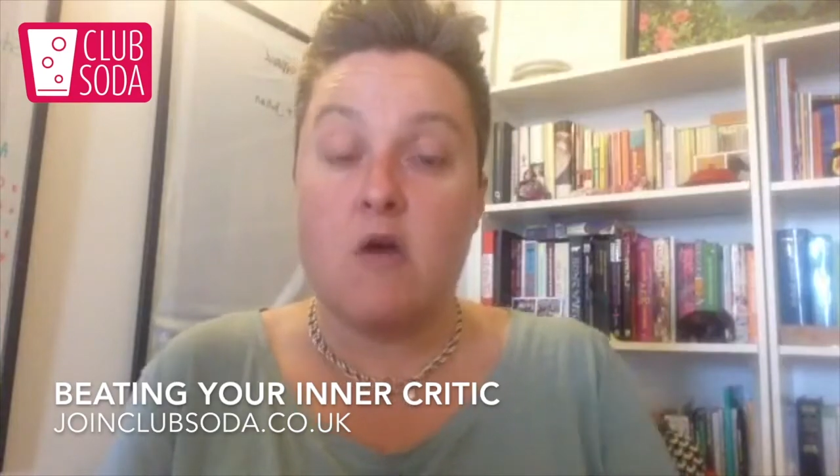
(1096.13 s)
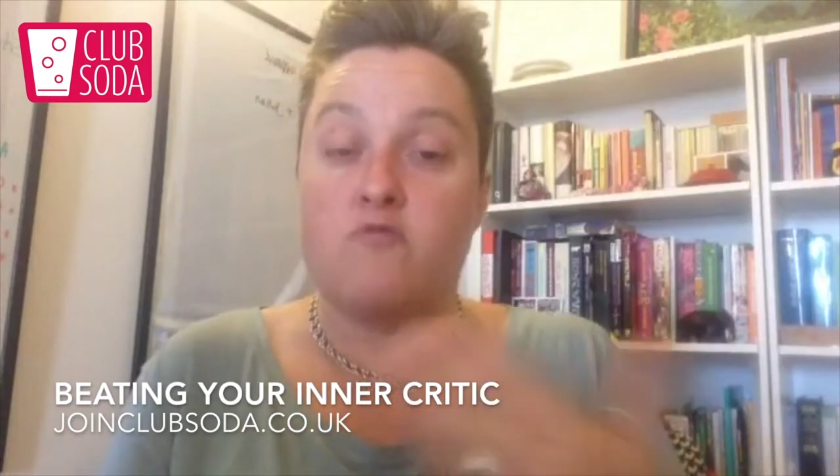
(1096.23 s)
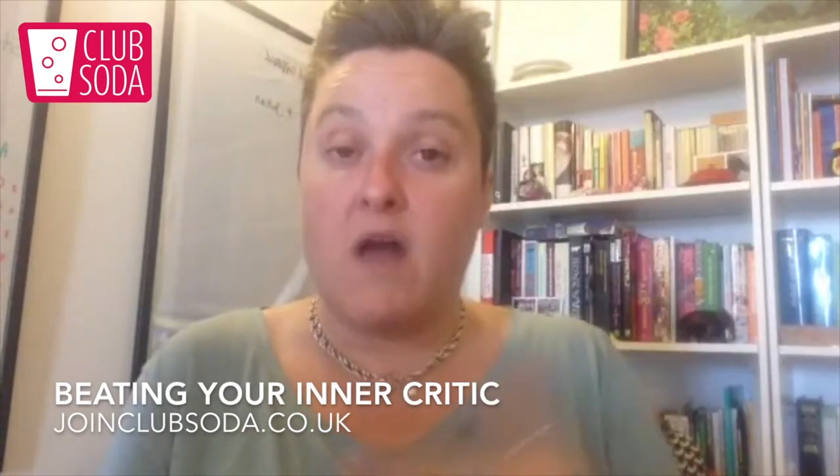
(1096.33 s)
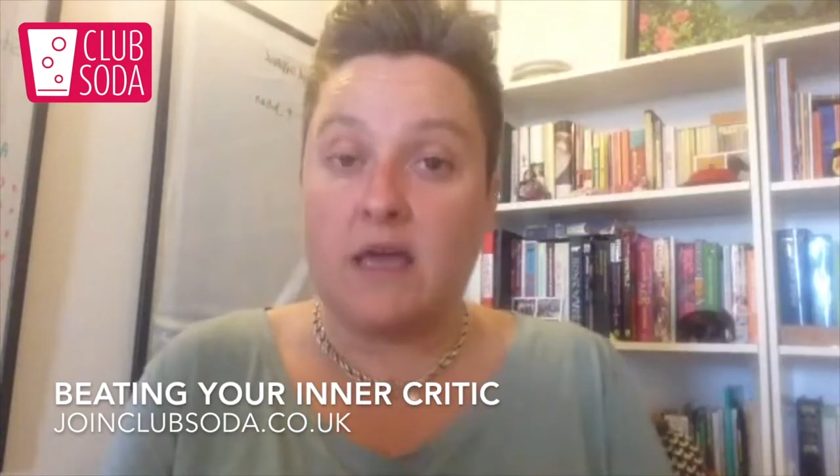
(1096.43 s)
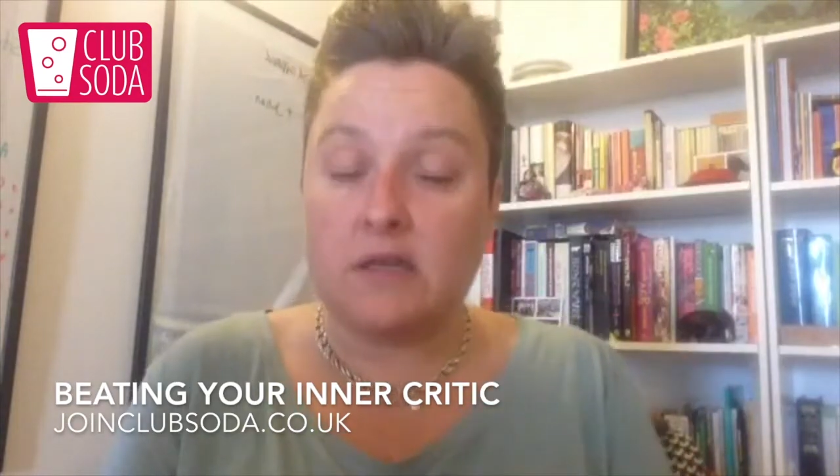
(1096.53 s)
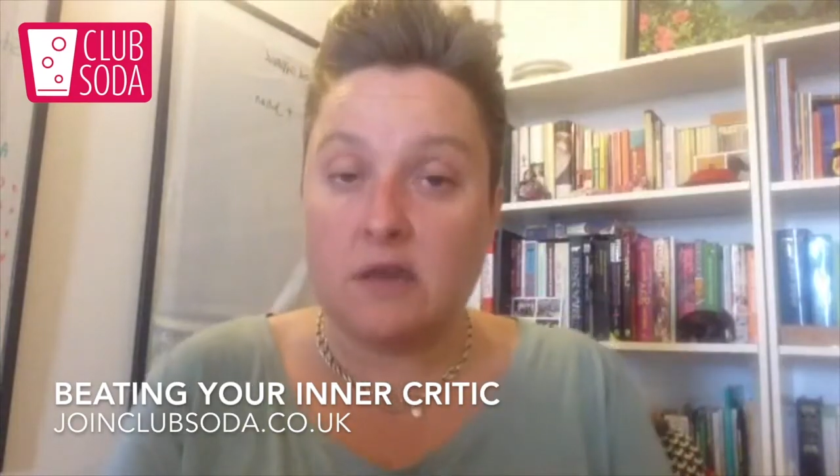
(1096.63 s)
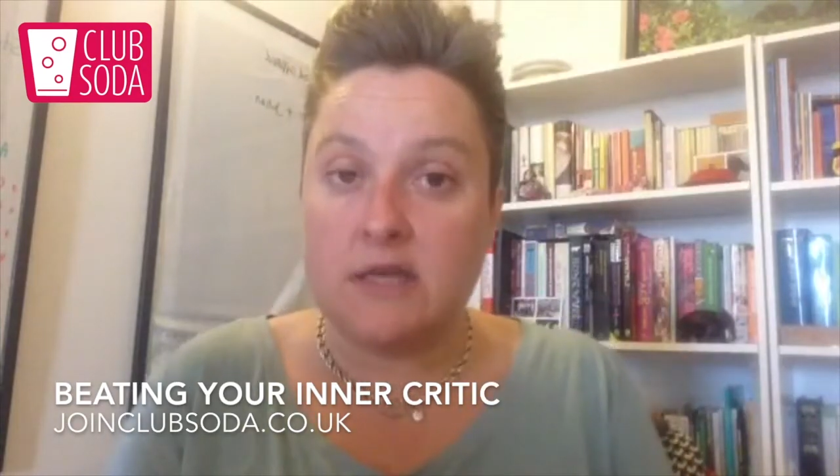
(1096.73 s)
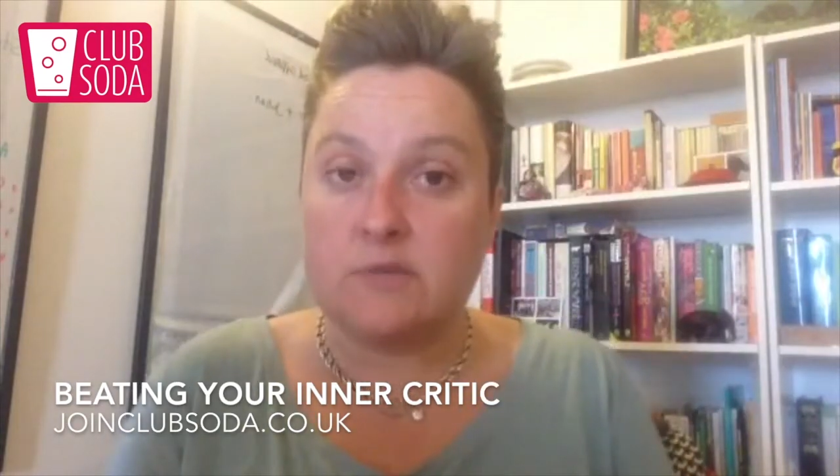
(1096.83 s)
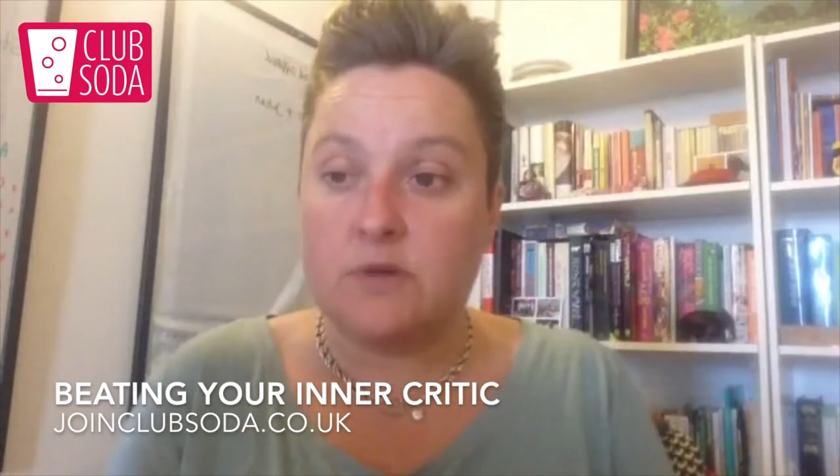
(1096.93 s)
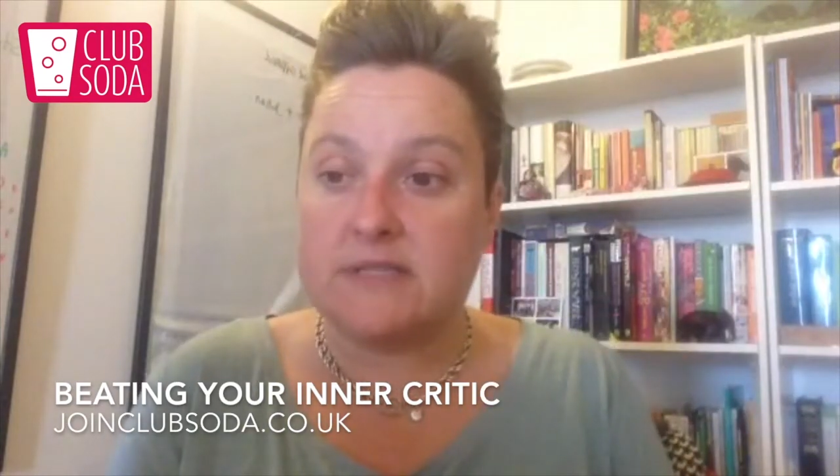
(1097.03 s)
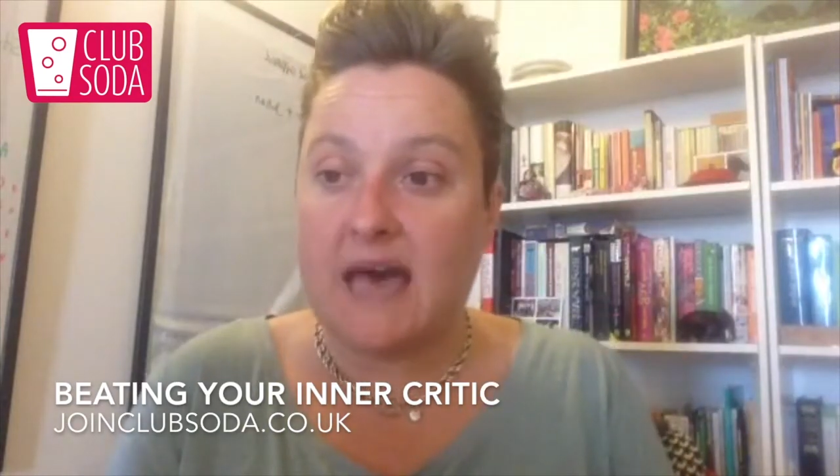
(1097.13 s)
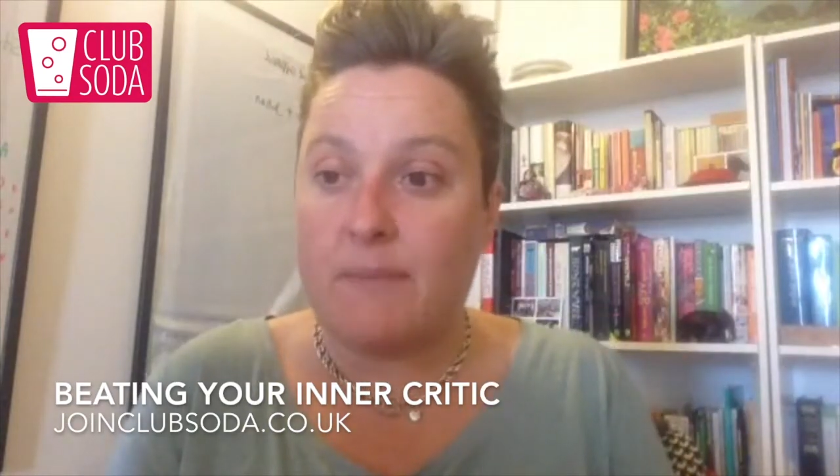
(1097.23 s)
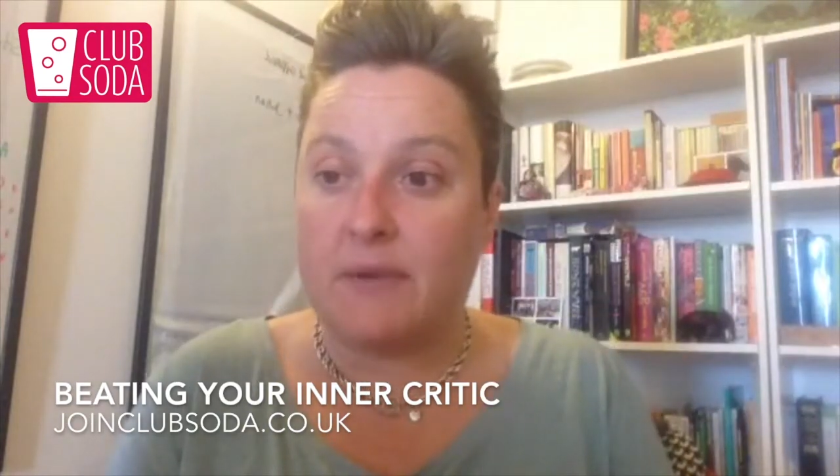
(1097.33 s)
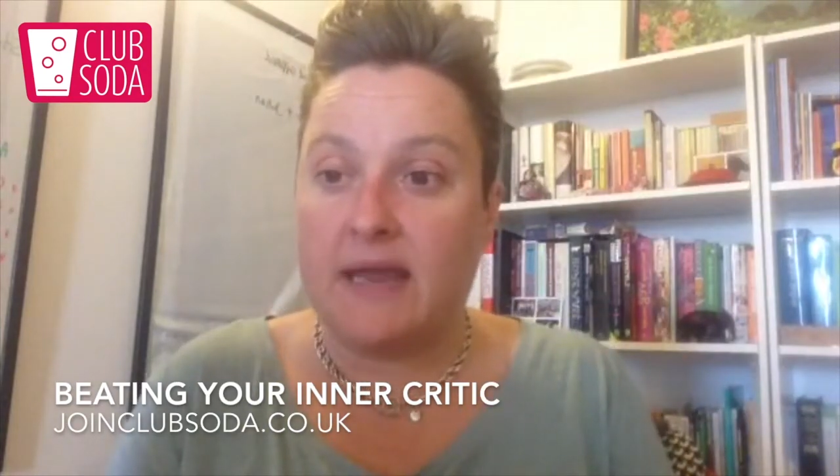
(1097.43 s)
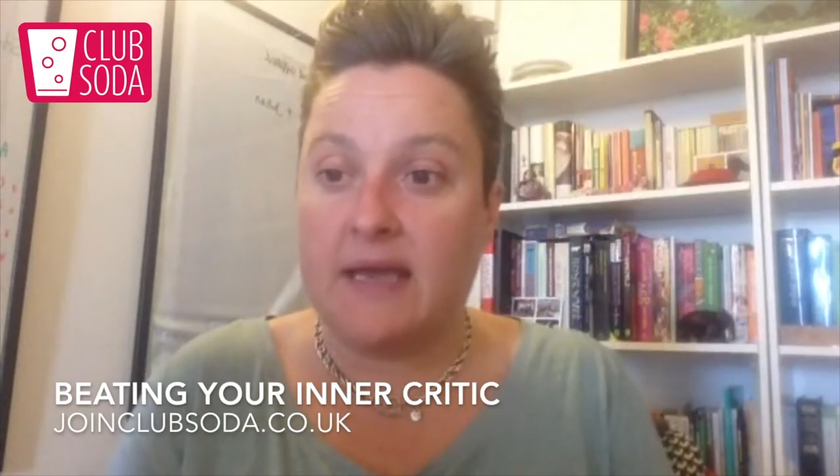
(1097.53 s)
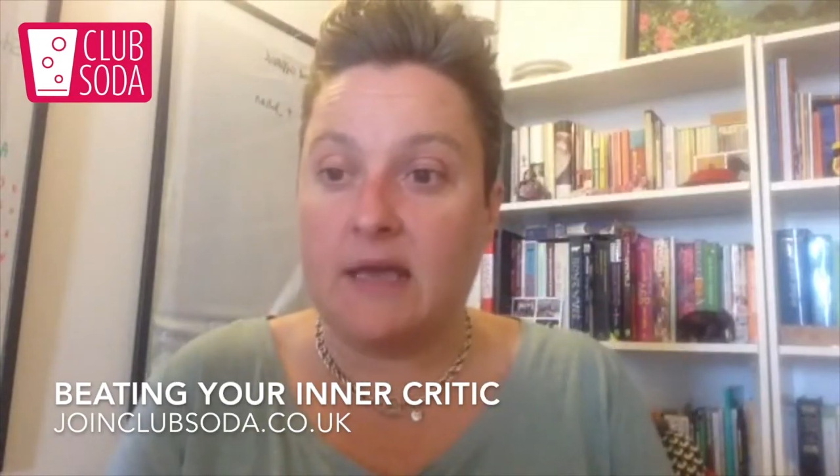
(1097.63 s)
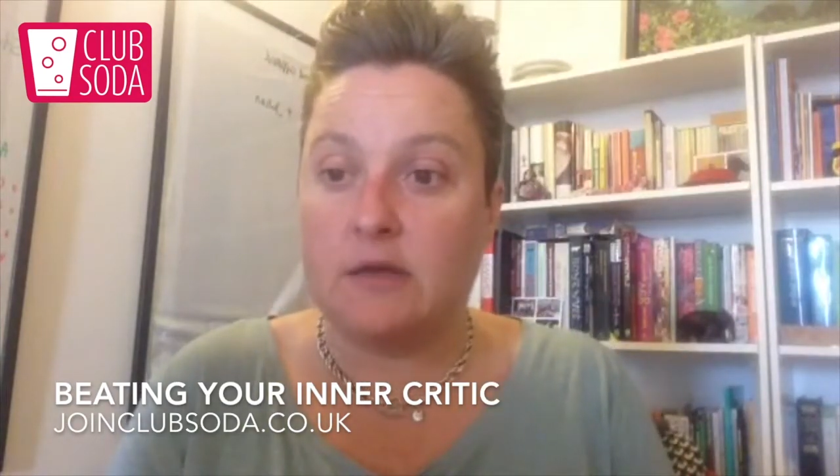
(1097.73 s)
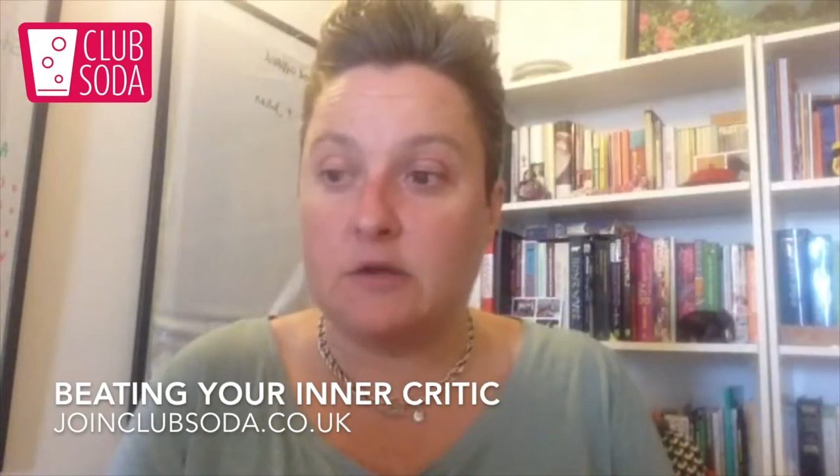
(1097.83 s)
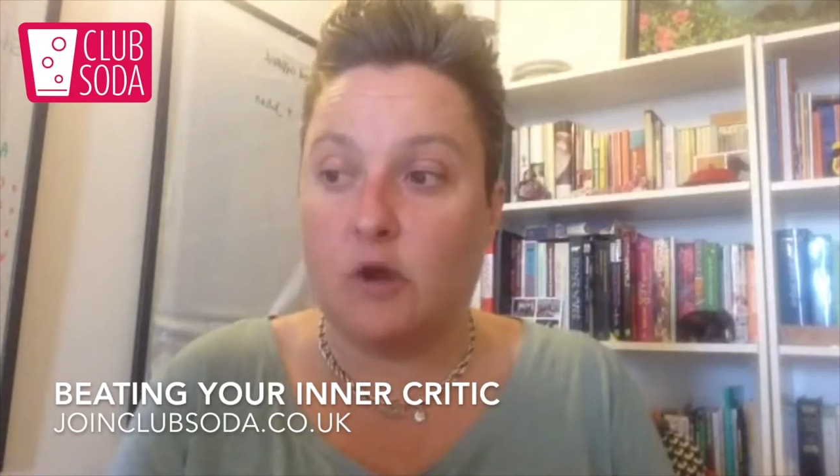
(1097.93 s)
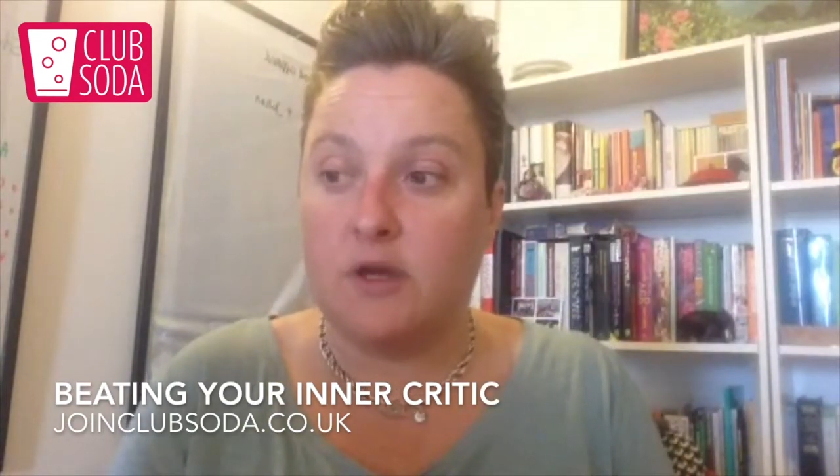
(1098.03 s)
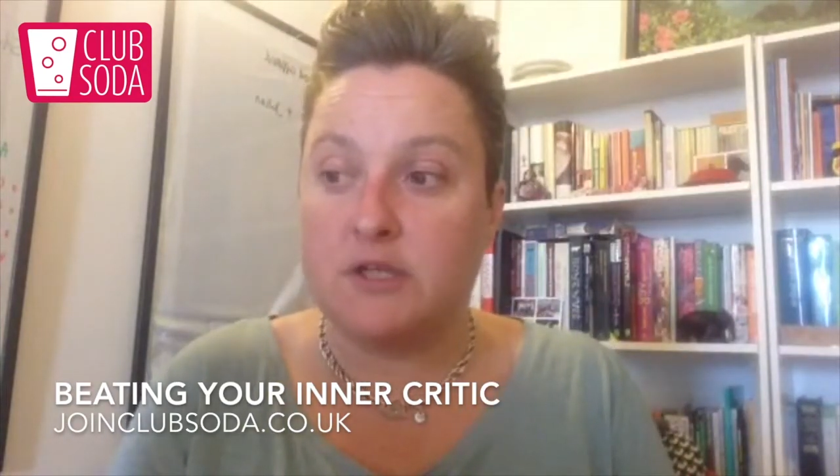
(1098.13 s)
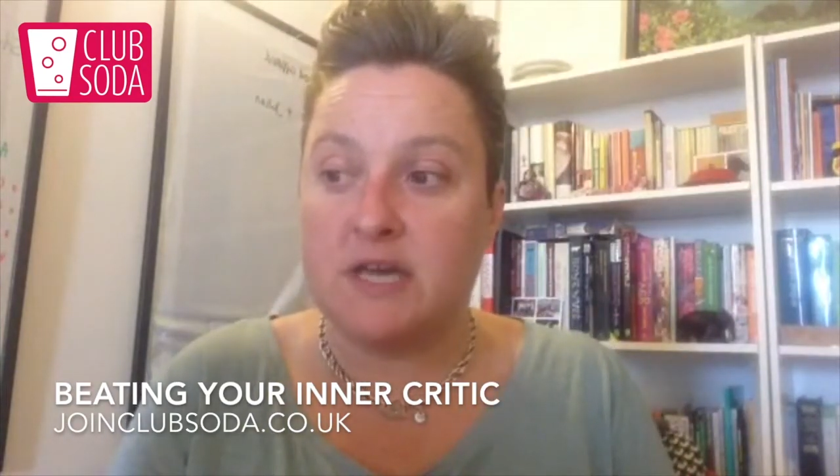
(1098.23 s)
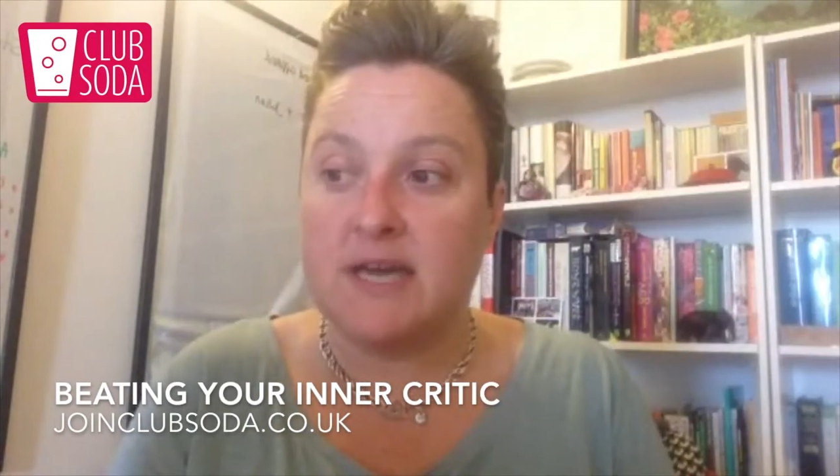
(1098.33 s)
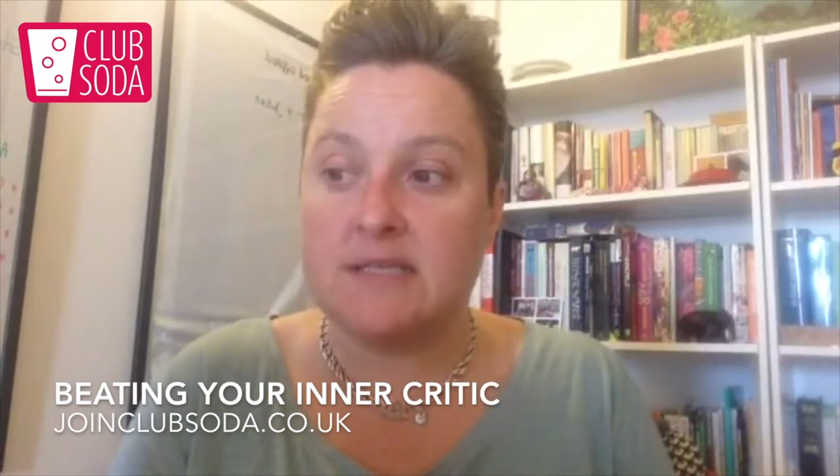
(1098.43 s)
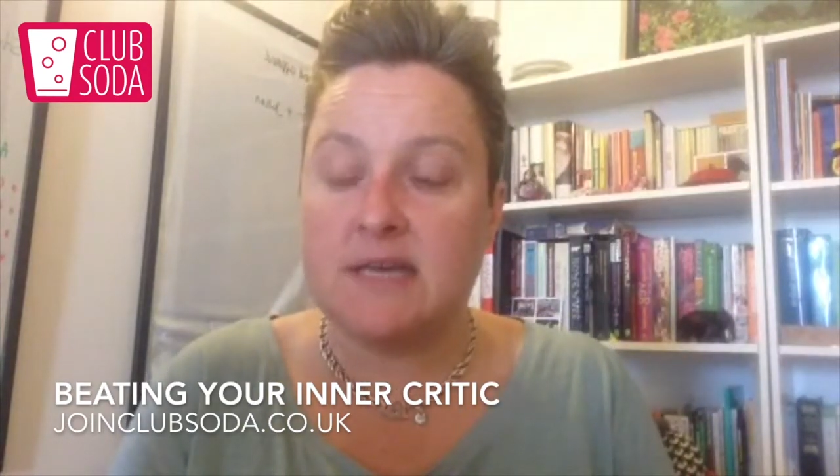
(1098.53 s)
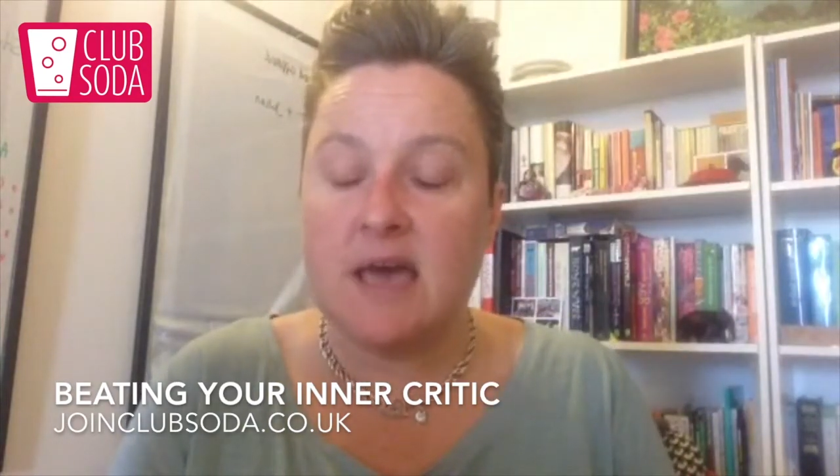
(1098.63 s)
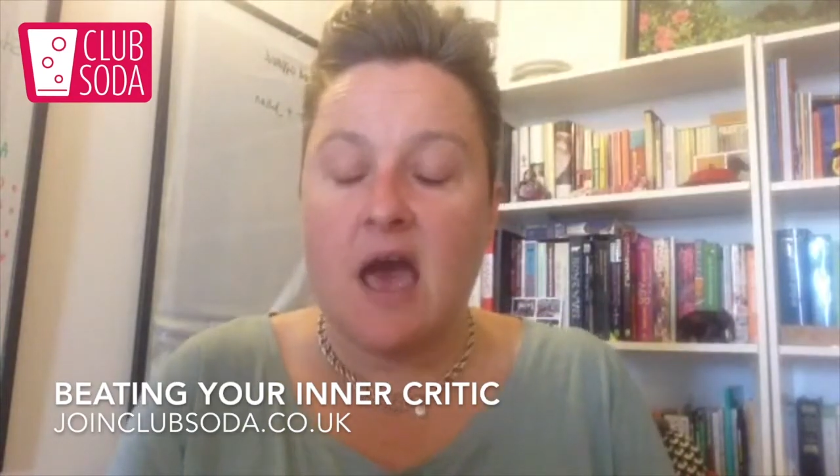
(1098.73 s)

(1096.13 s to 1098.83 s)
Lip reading: recognise what's happening and acknowledge it,